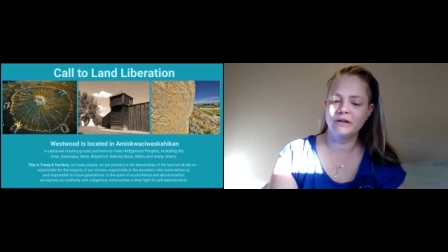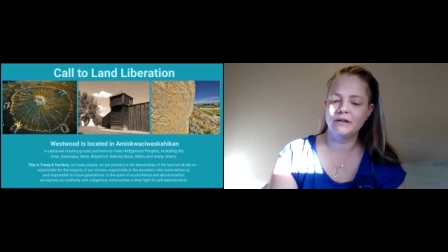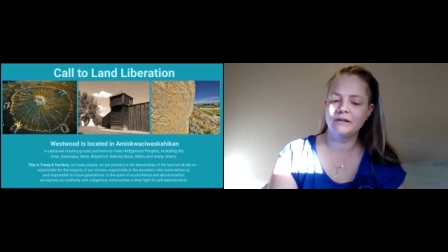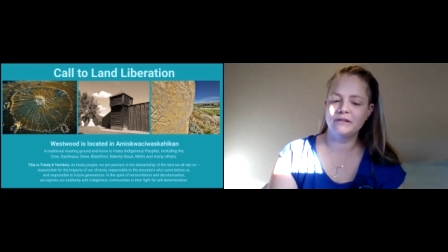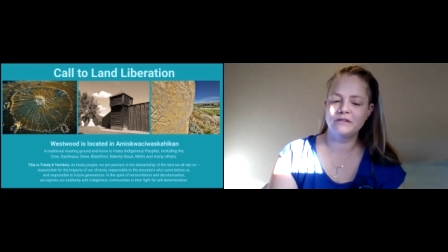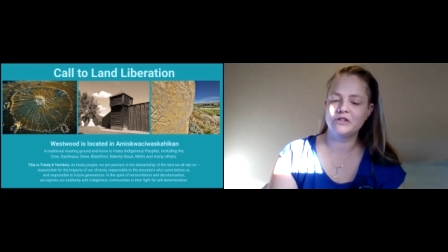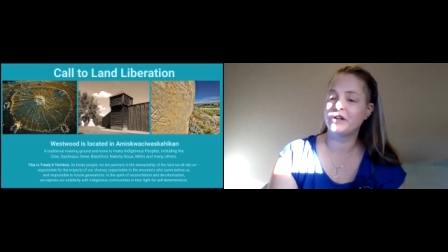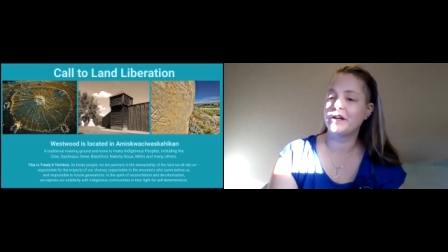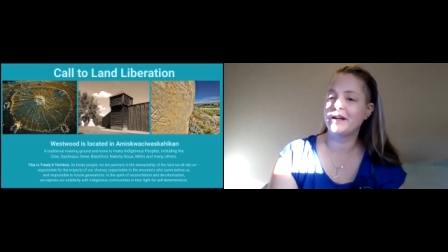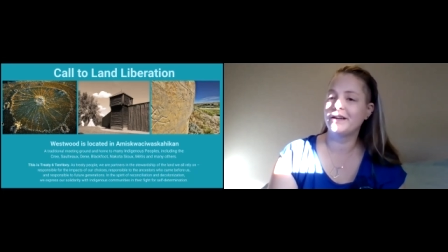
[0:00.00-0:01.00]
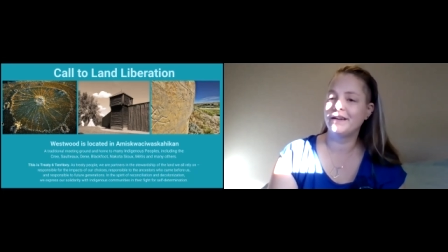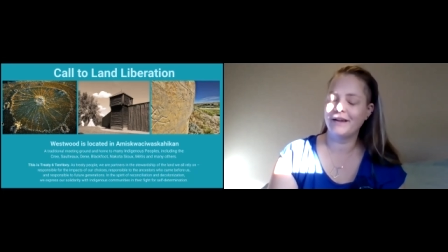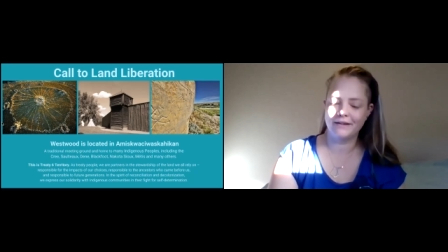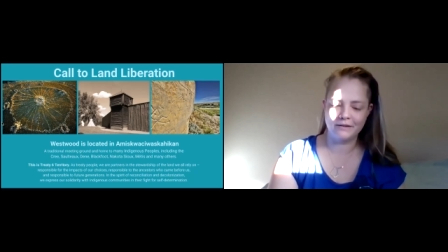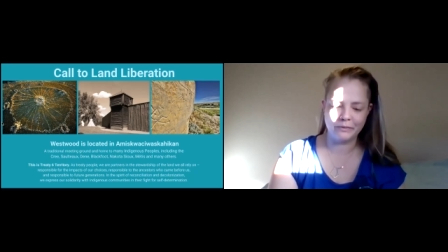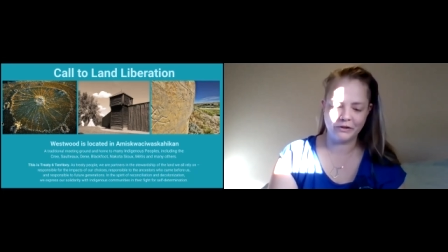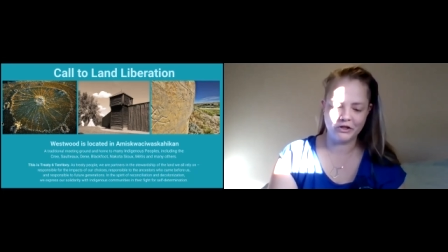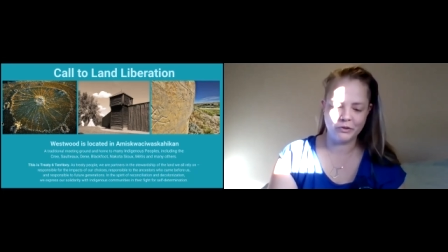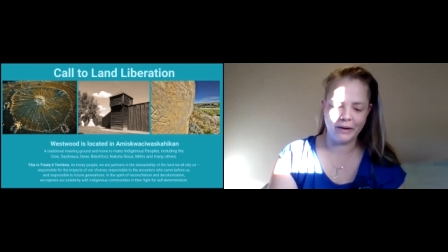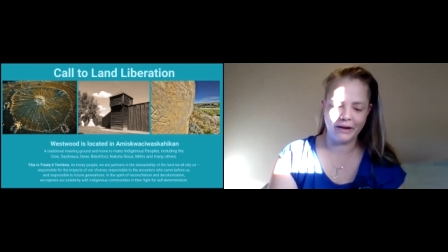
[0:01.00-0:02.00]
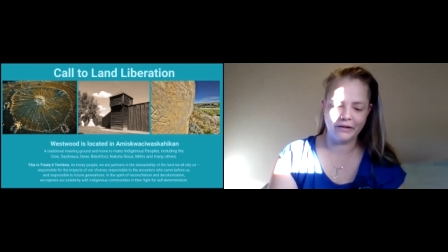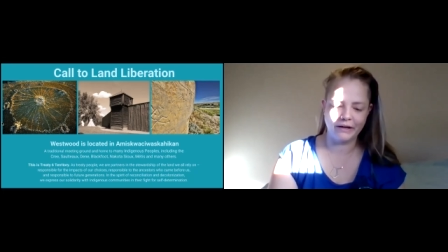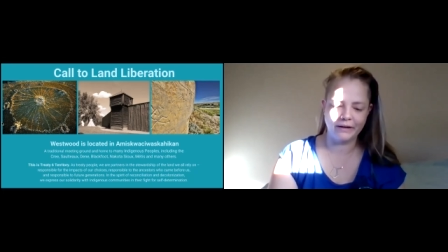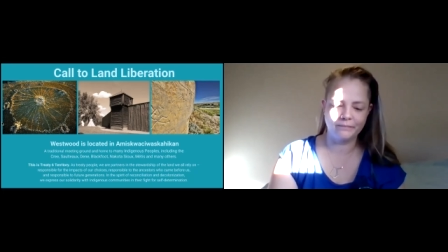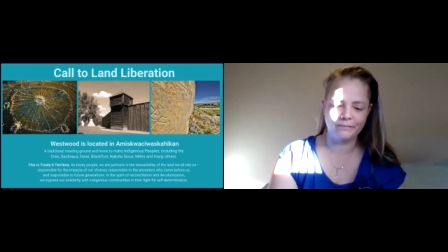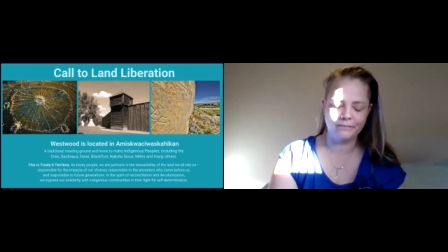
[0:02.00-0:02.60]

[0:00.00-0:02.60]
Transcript: history, and spirituality.